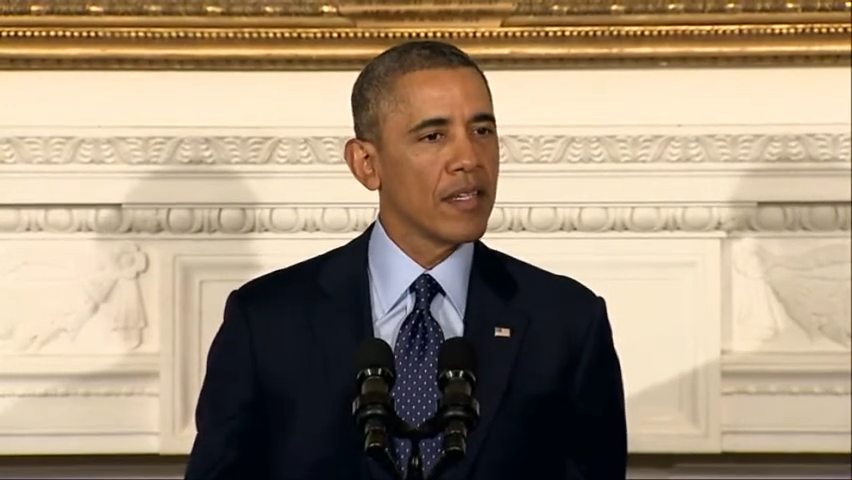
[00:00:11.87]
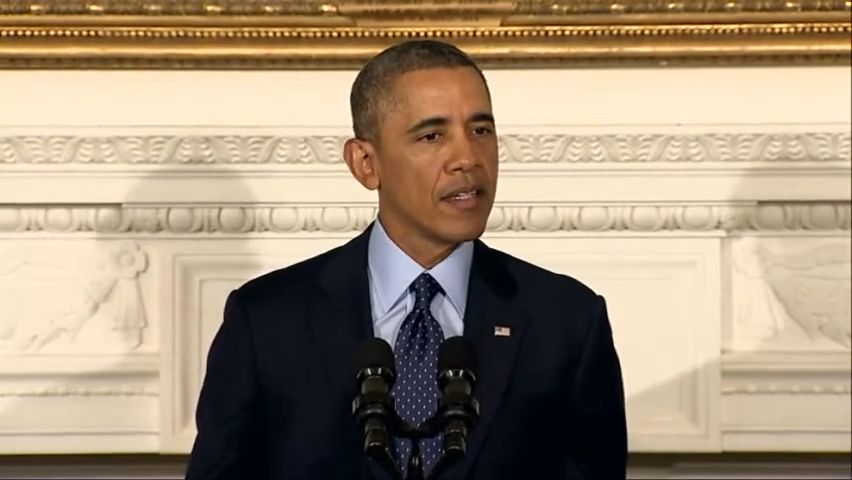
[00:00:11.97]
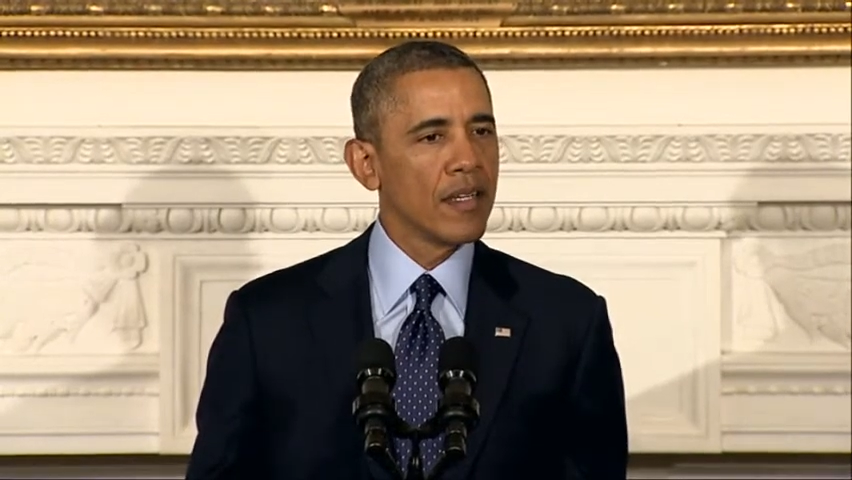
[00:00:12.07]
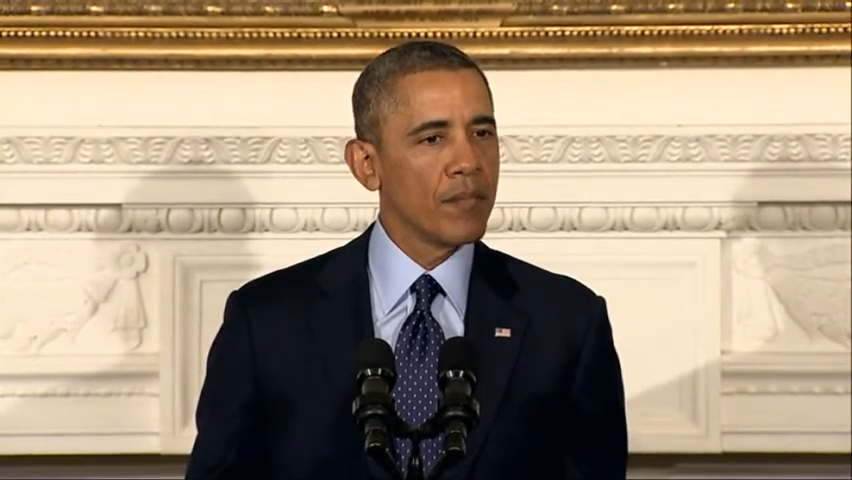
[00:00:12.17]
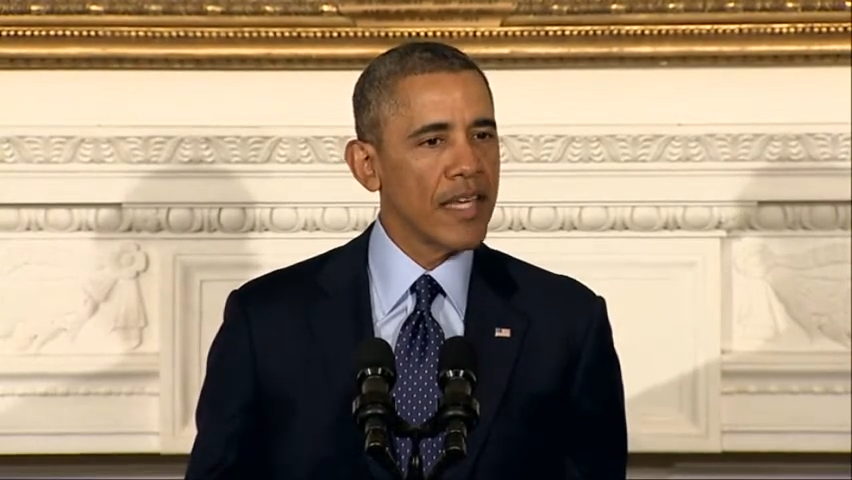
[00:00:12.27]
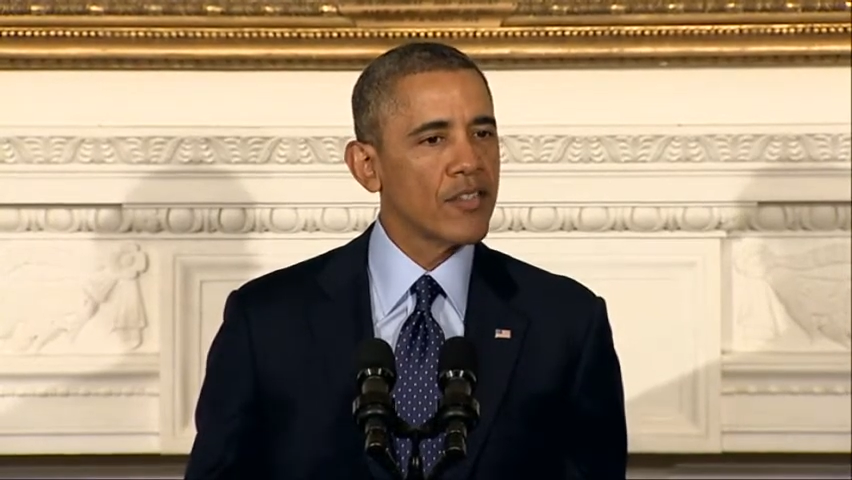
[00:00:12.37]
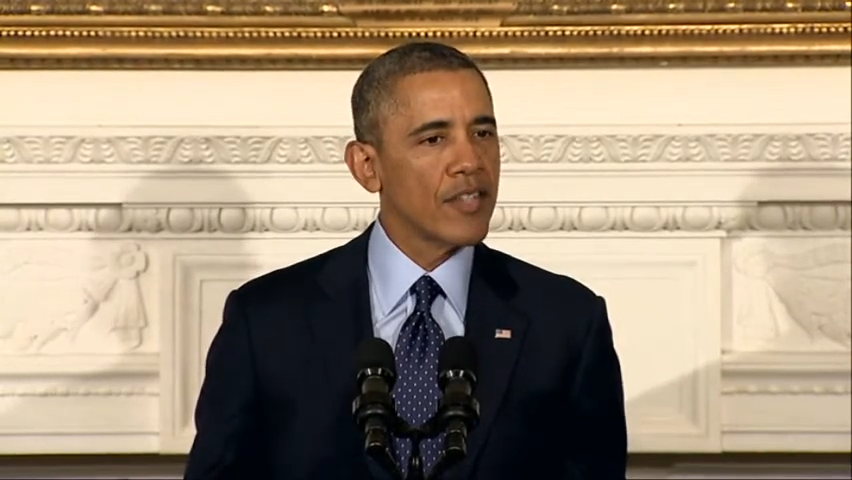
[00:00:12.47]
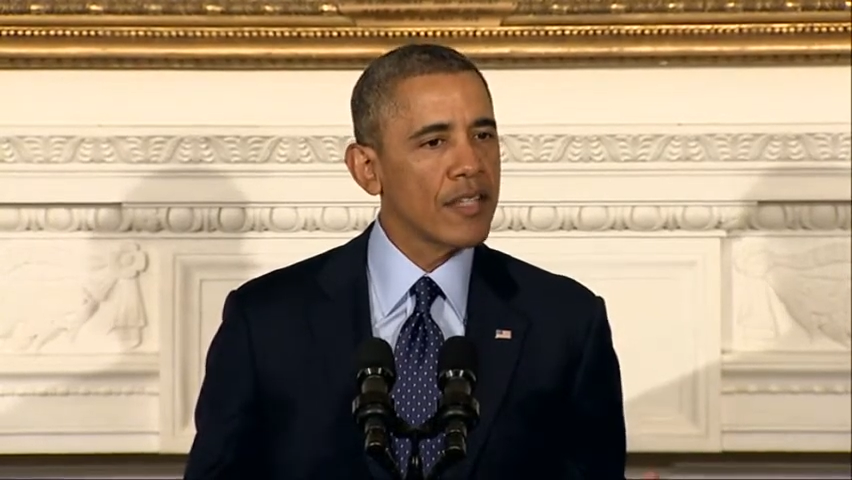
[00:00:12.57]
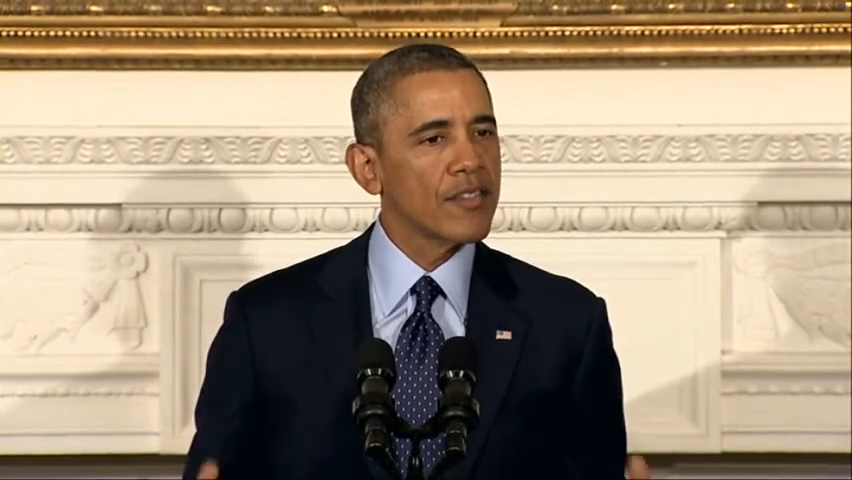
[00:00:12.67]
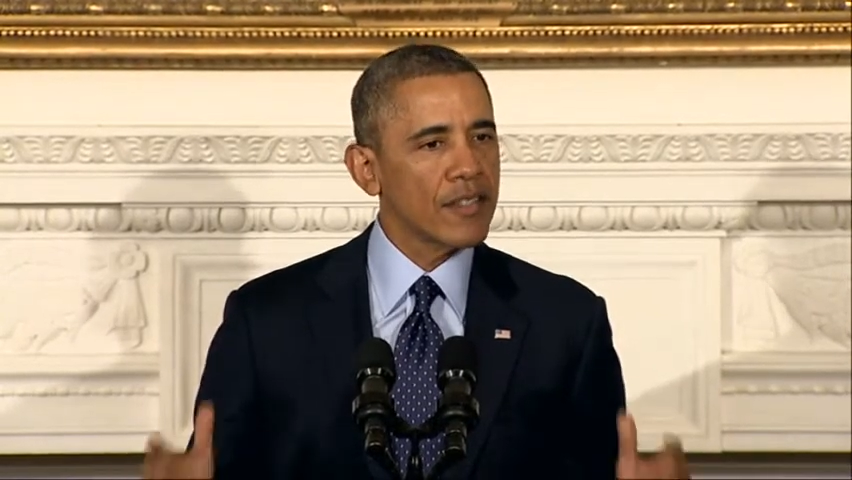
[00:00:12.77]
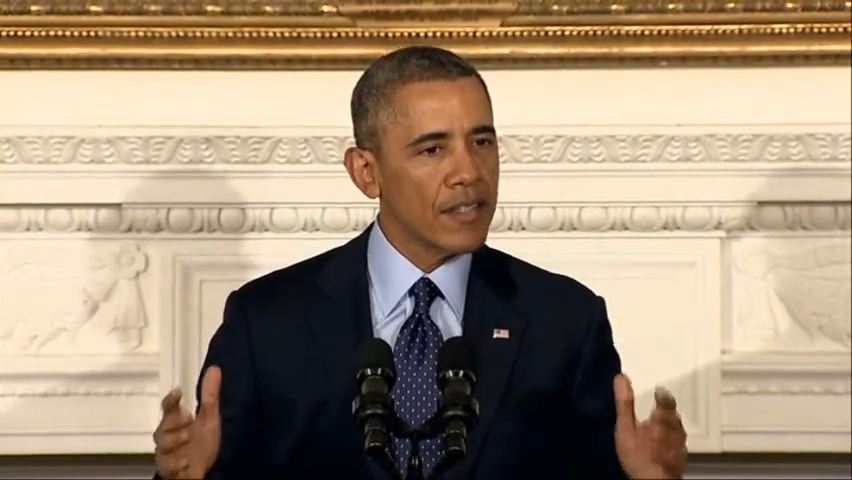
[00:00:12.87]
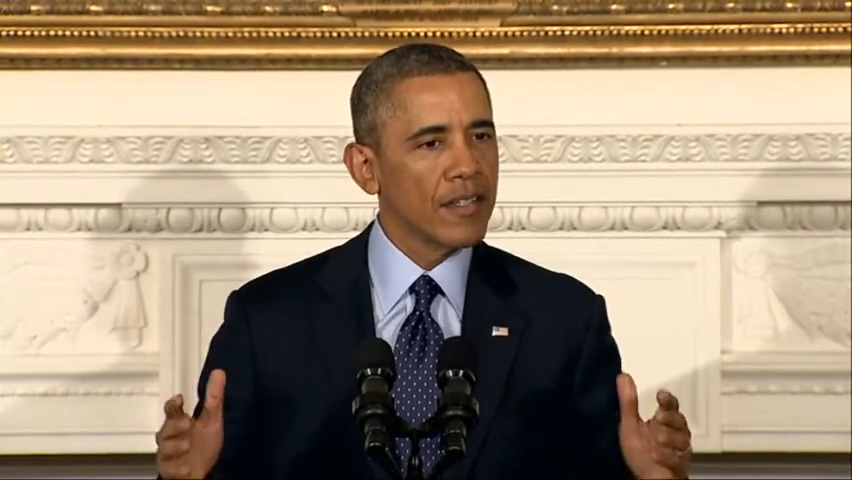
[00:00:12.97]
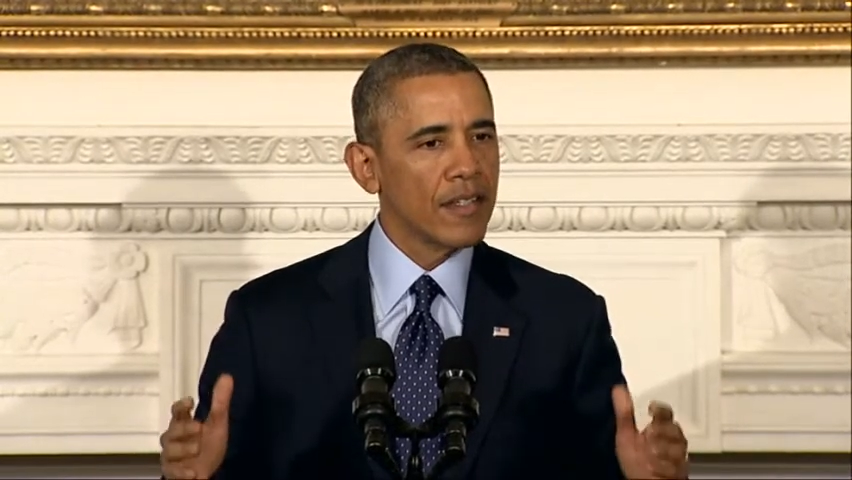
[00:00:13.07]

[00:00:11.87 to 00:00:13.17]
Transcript: that it makes sense to